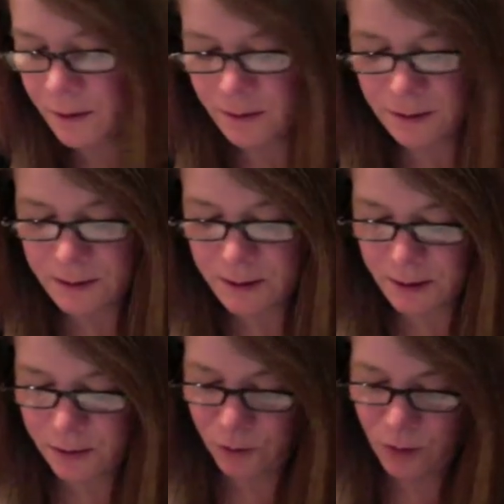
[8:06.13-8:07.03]
That's
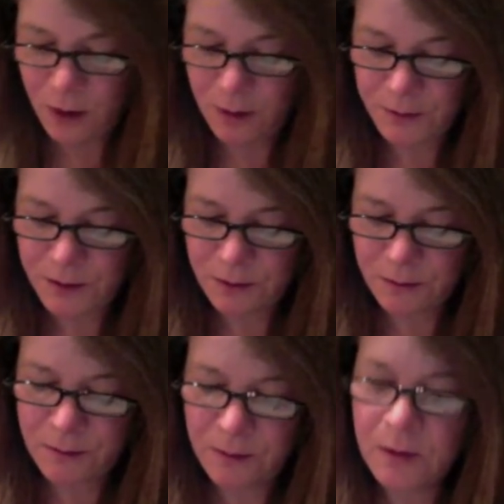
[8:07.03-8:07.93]
10 drops.
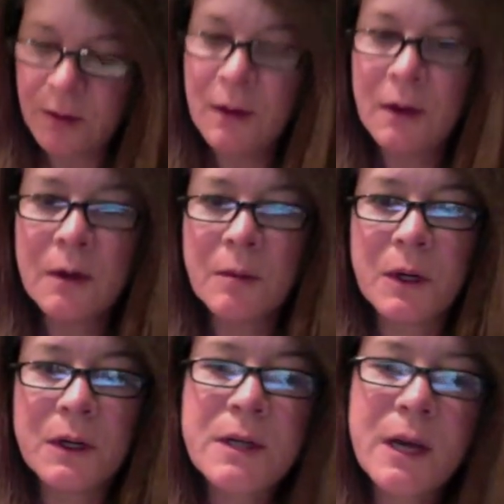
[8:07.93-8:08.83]
I'm
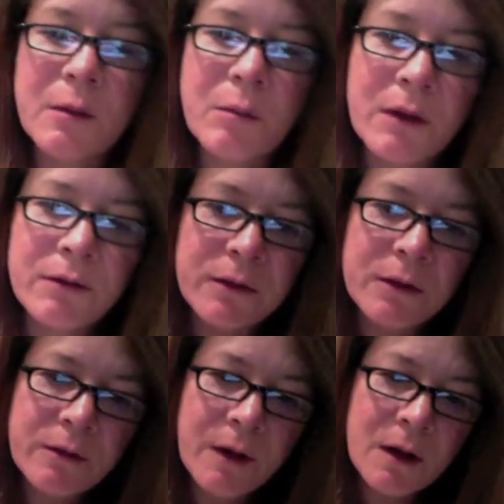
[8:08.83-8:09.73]
going to take my
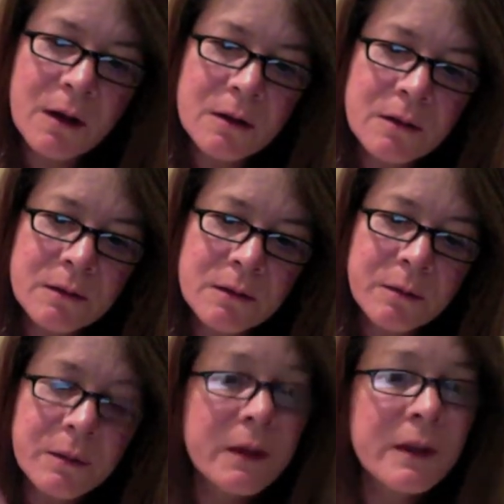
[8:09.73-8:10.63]
Fluval.
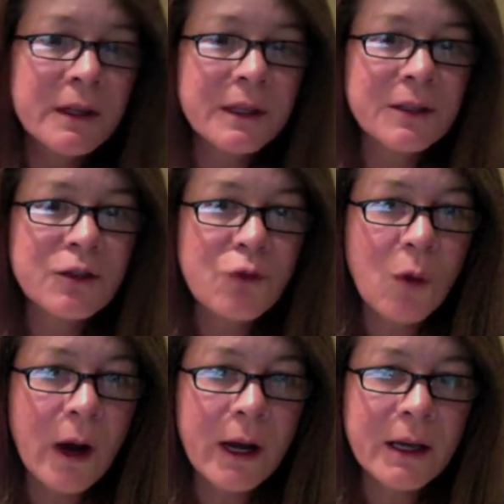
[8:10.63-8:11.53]
It's
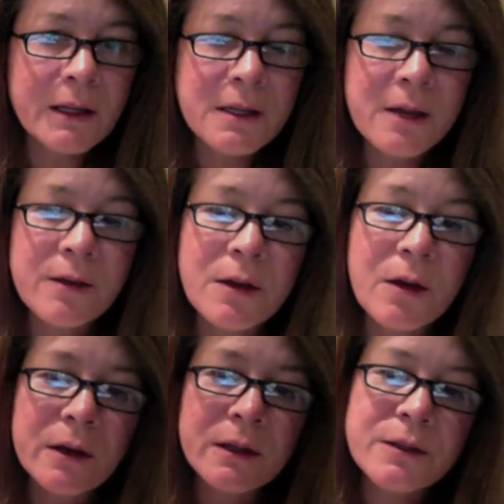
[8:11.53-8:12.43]
dry, it has nothing on
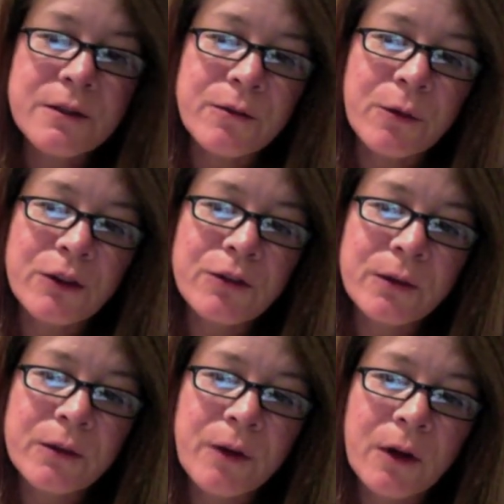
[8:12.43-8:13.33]
it. It's the fresh
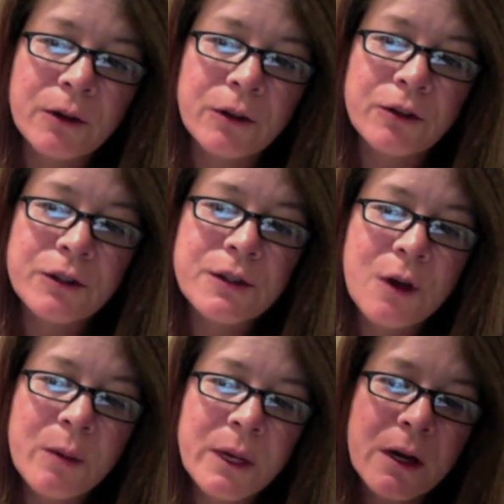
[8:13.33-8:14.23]
Fluval you just saw
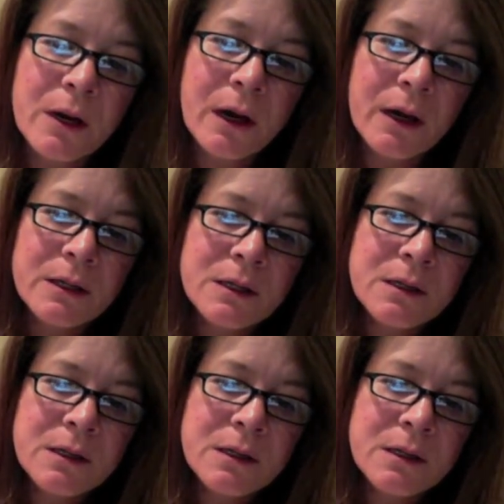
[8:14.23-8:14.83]
me cut.